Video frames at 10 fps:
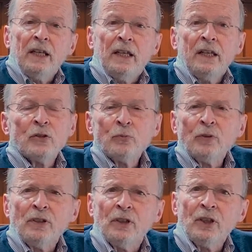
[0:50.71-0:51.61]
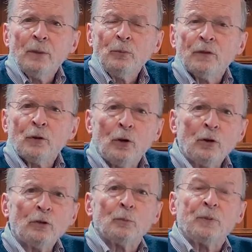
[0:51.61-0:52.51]
He's written a number of
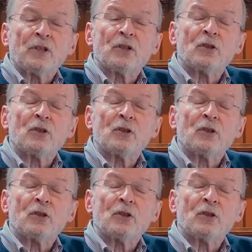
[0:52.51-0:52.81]
choral pieces,